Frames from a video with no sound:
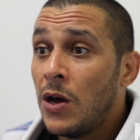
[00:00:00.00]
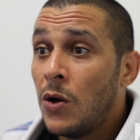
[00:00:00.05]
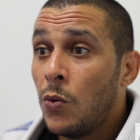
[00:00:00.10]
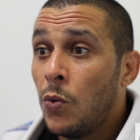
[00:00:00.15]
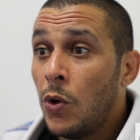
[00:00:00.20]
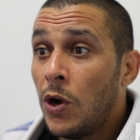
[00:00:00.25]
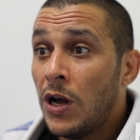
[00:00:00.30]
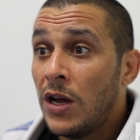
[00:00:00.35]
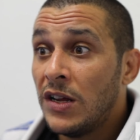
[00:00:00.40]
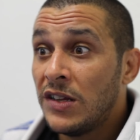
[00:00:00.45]

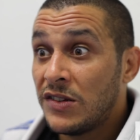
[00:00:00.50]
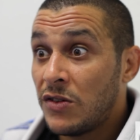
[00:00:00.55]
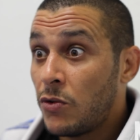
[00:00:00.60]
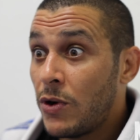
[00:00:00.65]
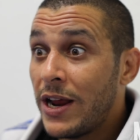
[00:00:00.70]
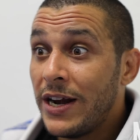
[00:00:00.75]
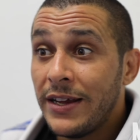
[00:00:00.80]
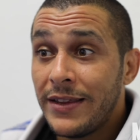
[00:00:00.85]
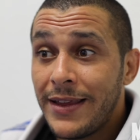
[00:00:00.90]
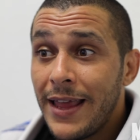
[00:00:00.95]
was
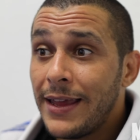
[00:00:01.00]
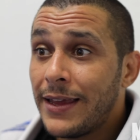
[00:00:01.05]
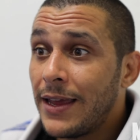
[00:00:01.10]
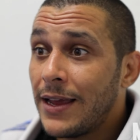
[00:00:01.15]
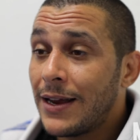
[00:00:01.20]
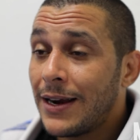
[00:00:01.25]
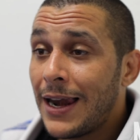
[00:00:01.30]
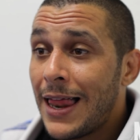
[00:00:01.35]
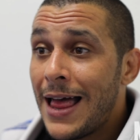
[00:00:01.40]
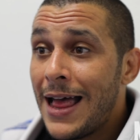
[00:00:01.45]
already taking
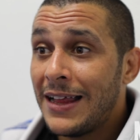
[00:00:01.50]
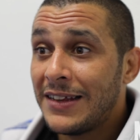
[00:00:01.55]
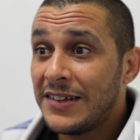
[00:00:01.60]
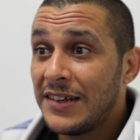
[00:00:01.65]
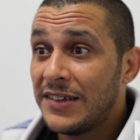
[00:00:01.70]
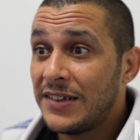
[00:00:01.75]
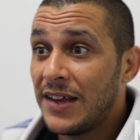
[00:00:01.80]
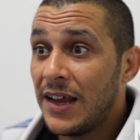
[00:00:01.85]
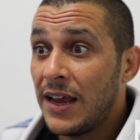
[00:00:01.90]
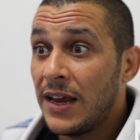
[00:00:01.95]

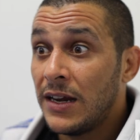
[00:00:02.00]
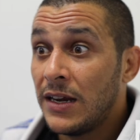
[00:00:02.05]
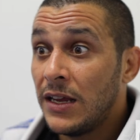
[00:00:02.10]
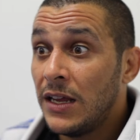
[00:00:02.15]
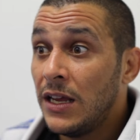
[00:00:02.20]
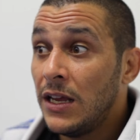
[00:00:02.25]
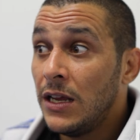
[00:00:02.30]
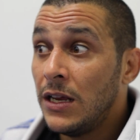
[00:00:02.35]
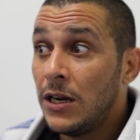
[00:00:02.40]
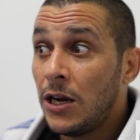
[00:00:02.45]
classes, and
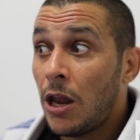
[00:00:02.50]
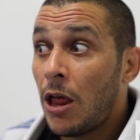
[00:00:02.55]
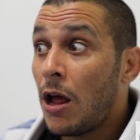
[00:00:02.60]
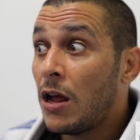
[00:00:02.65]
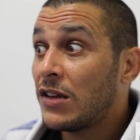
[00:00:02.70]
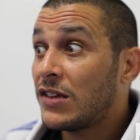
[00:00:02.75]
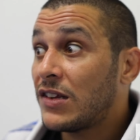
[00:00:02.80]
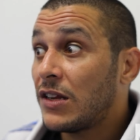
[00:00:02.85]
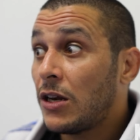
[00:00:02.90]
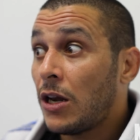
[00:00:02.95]
he
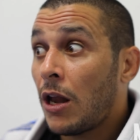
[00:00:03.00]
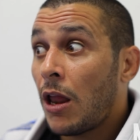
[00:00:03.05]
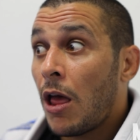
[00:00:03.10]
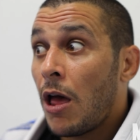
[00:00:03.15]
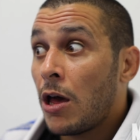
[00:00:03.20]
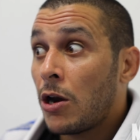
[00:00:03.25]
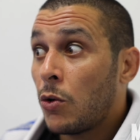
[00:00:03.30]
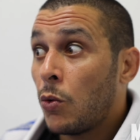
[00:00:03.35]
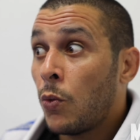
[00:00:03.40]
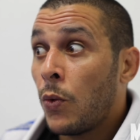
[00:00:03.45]
lost a
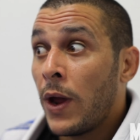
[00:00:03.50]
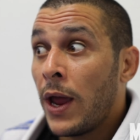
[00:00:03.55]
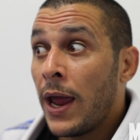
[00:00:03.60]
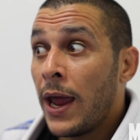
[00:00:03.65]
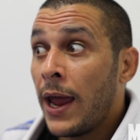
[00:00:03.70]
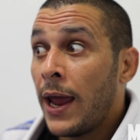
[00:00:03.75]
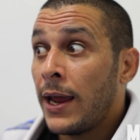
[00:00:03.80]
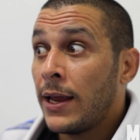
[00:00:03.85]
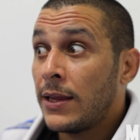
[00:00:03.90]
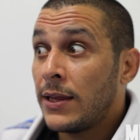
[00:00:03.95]
lot of
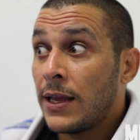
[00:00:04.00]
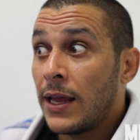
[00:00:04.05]
weight,